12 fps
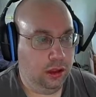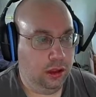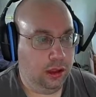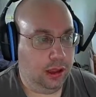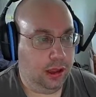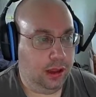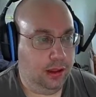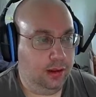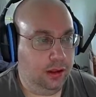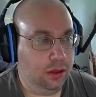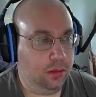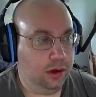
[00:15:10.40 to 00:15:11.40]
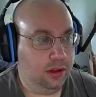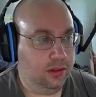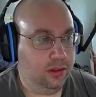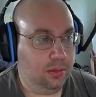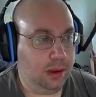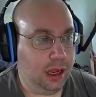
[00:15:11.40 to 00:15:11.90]
and the other one is
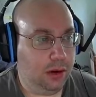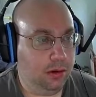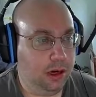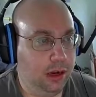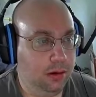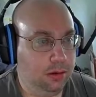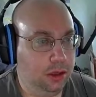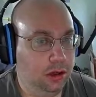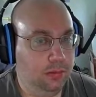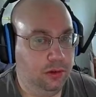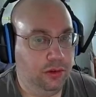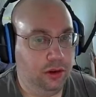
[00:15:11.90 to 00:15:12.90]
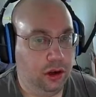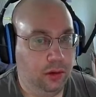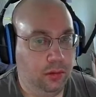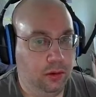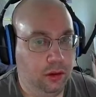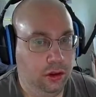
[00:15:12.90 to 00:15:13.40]
the Power Nap Club, so,
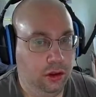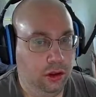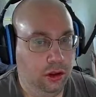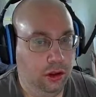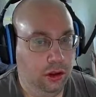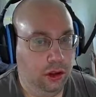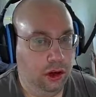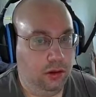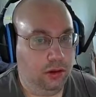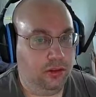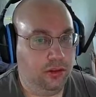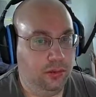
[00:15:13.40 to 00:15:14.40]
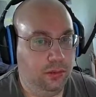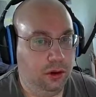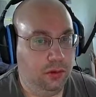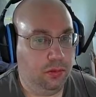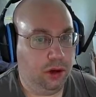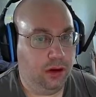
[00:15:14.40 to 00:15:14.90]
you know, let's just
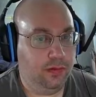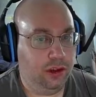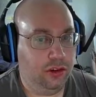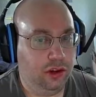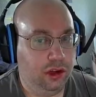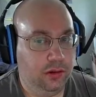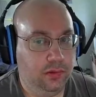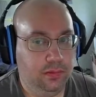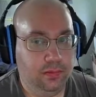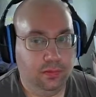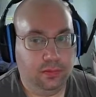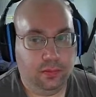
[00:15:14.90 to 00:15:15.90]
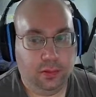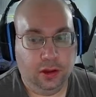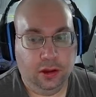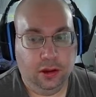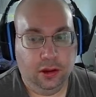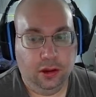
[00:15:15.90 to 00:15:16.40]
put one of each in.
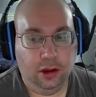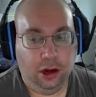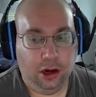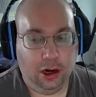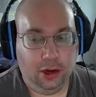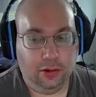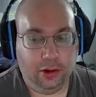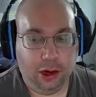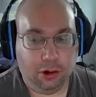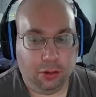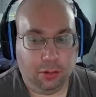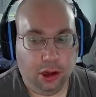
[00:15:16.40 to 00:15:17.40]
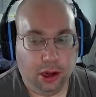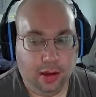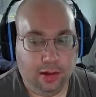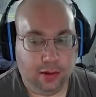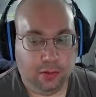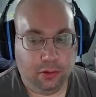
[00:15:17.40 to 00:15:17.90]
Alright, so now our plot
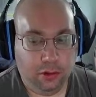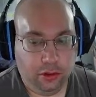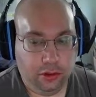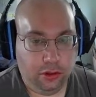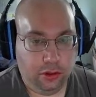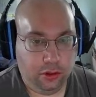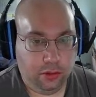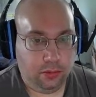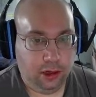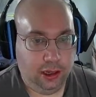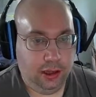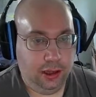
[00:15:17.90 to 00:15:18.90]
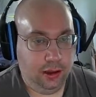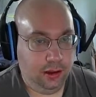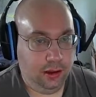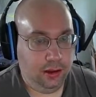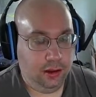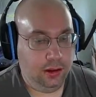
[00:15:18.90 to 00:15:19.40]
is level 3.
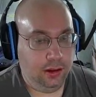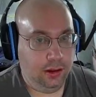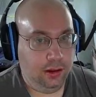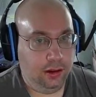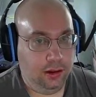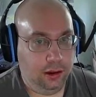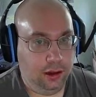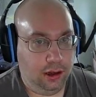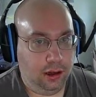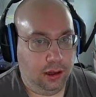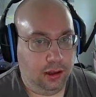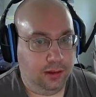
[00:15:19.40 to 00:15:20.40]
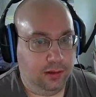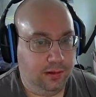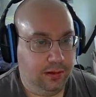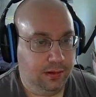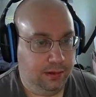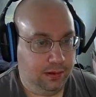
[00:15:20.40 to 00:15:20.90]

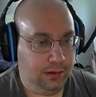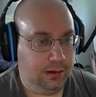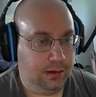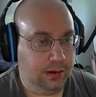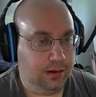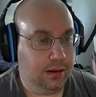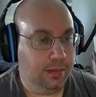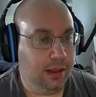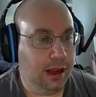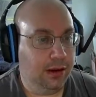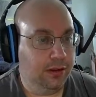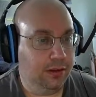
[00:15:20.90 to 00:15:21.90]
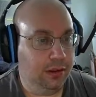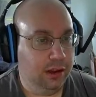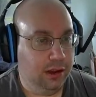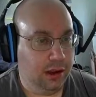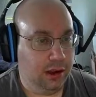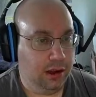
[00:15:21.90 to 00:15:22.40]
Let's accept that as
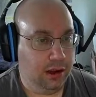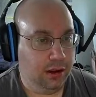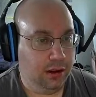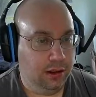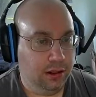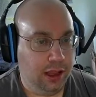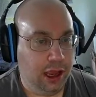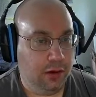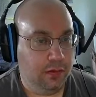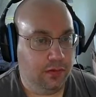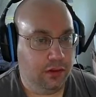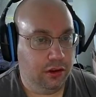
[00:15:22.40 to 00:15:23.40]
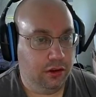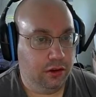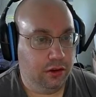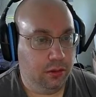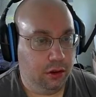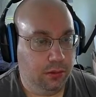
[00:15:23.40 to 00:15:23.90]
the layout for the
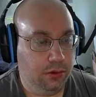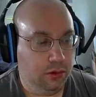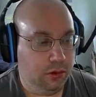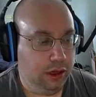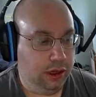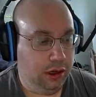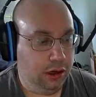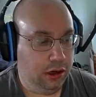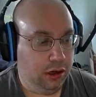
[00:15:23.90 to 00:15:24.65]
dormitory here.